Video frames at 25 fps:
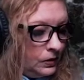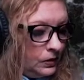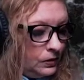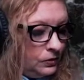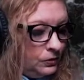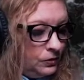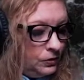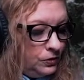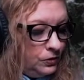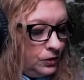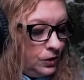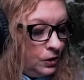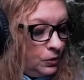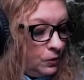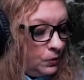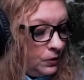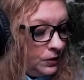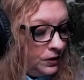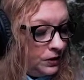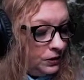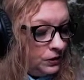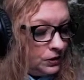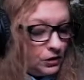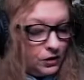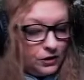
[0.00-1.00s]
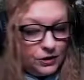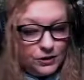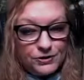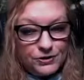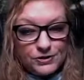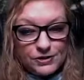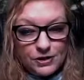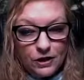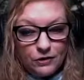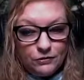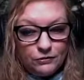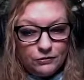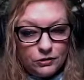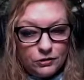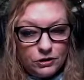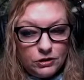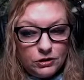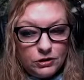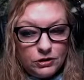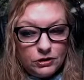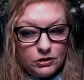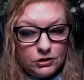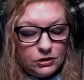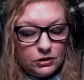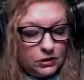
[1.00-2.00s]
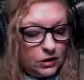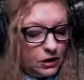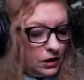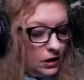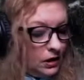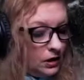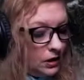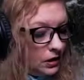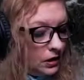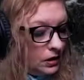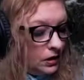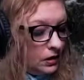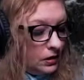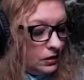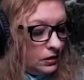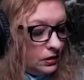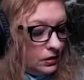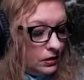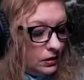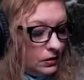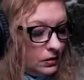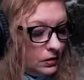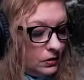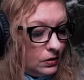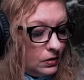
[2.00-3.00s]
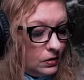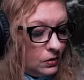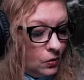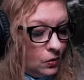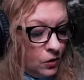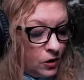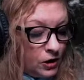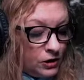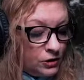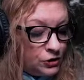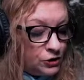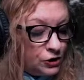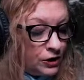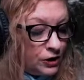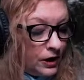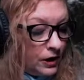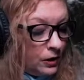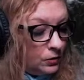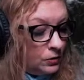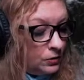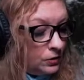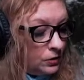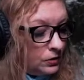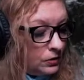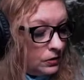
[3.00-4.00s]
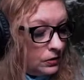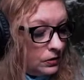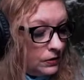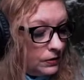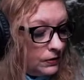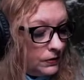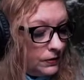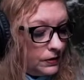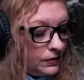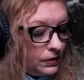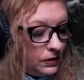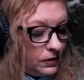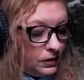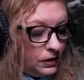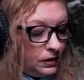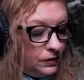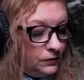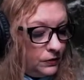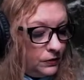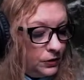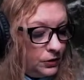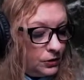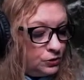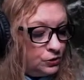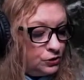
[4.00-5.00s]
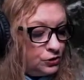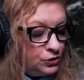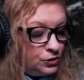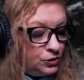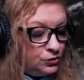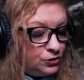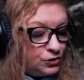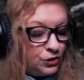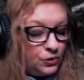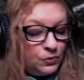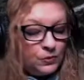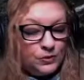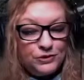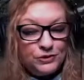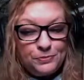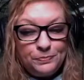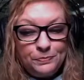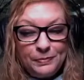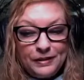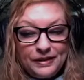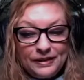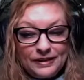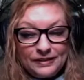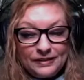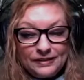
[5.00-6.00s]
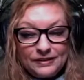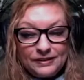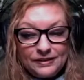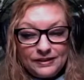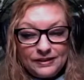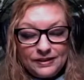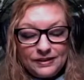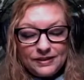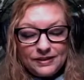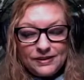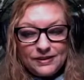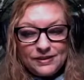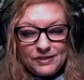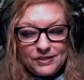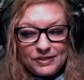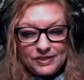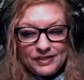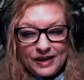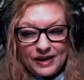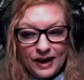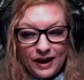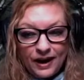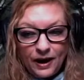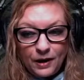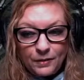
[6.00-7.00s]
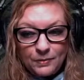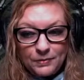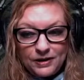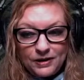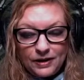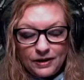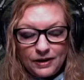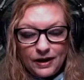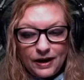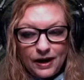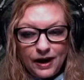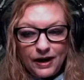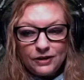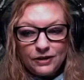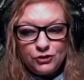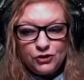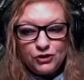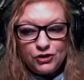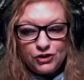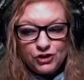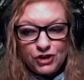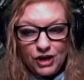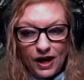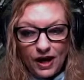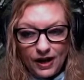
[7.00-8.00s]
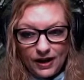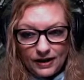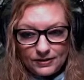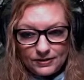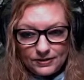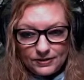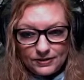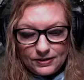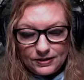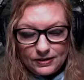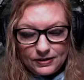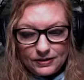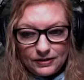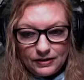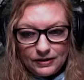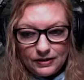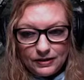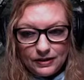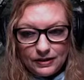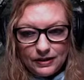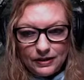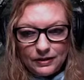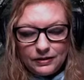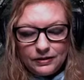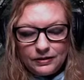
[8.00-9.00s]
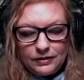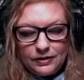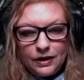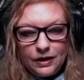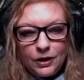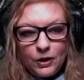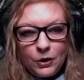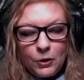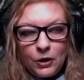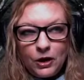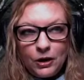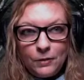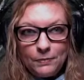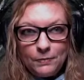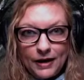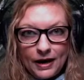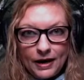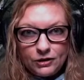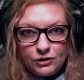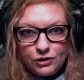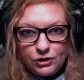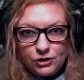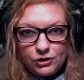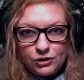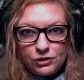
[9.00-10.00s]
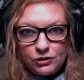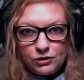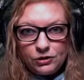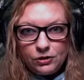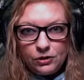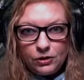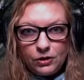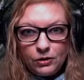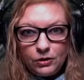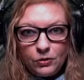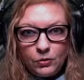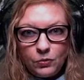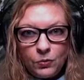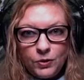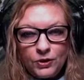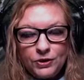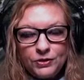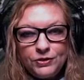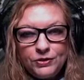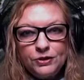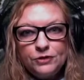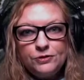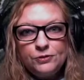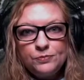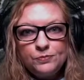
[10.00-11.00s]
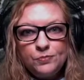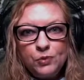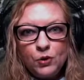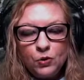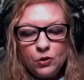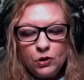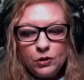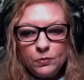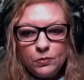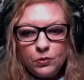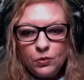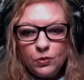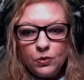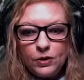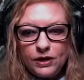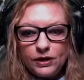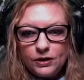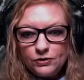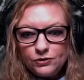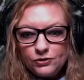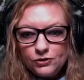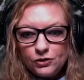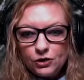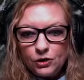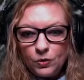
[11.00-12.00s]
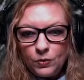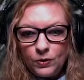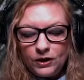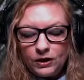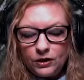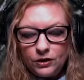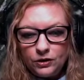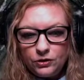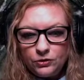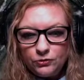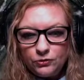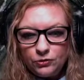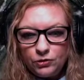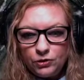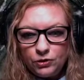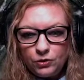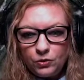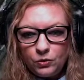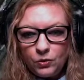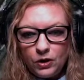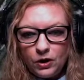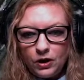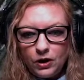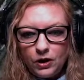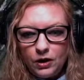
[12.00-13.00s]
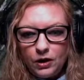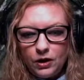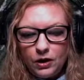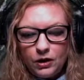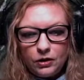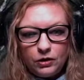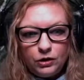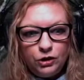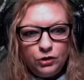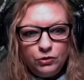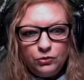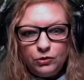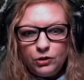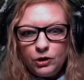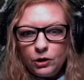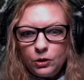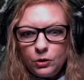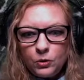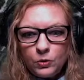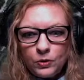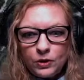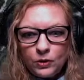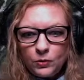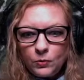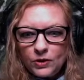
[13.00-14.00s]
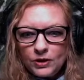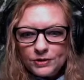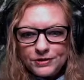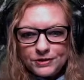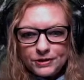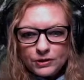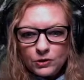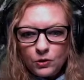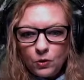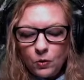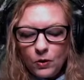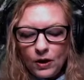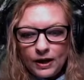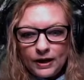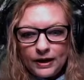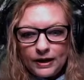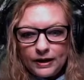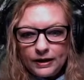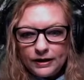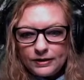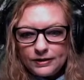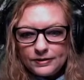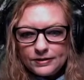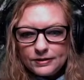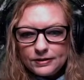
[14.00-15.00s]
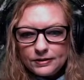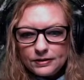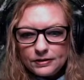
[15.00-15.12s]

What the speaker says: No one heard a scuffle or a shout, even though JoJo was beaten, stabbed, and shot. Now, imagine what this poor boy is going through. You know, it wasn't quiet.